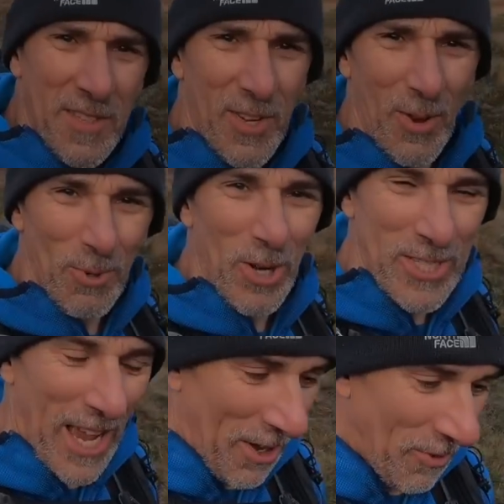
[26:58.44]
So I'm going to
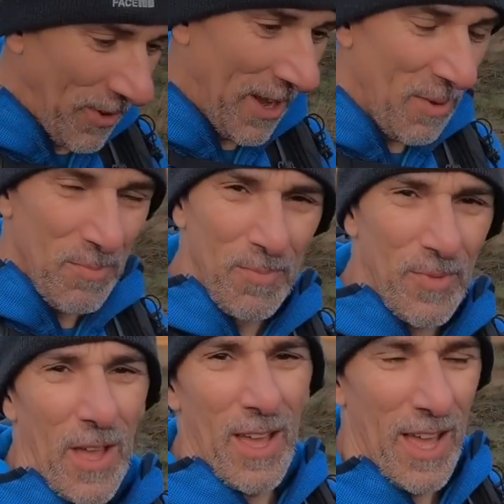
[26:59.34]
sign off here.
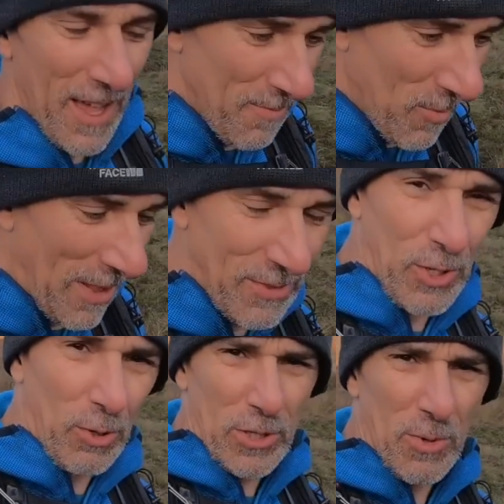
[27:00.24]
Well, I've
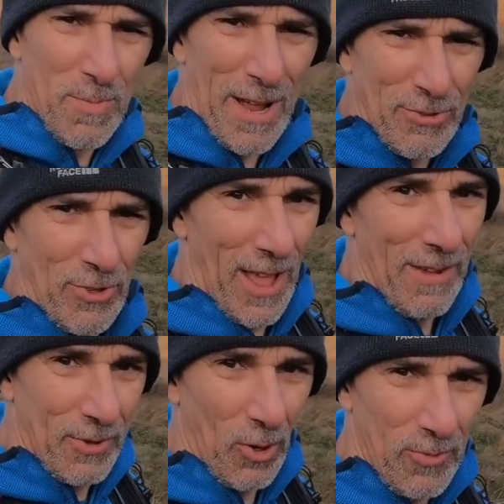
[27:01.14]
still got some battery
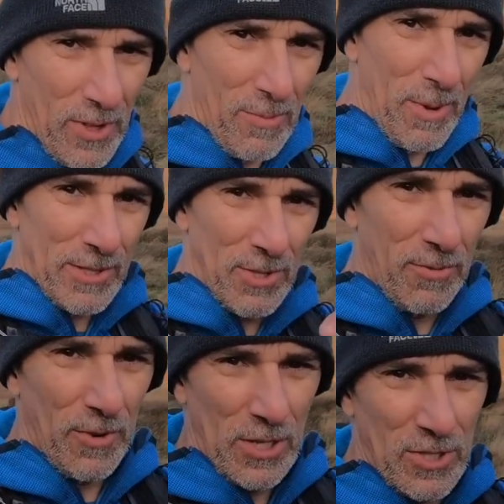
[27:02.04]
left. Hopefully I'll be able to
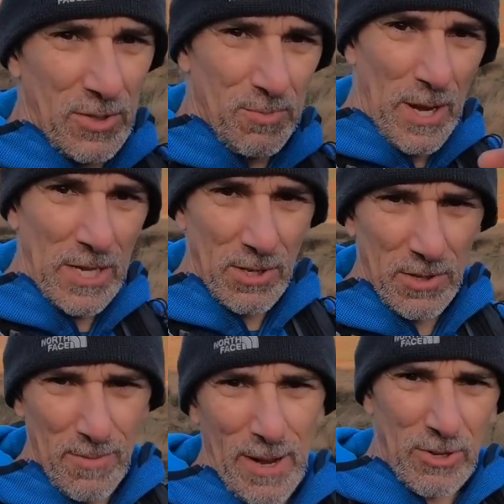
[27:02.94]
finish this piece
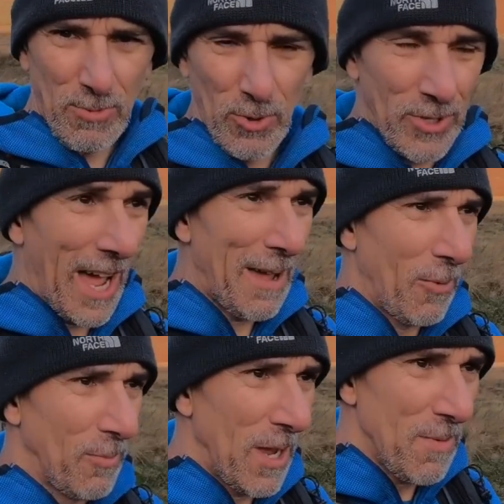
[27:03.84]
and the battery won't die
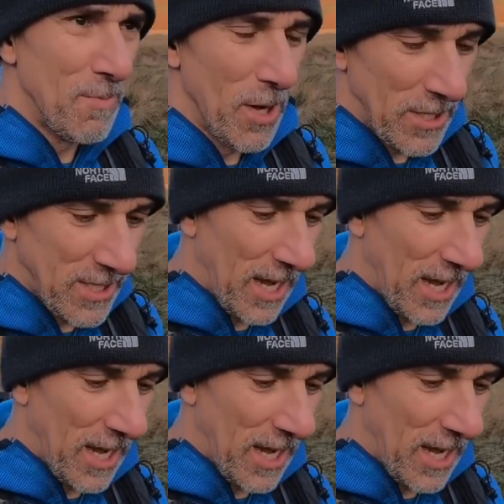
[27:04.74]
on me. But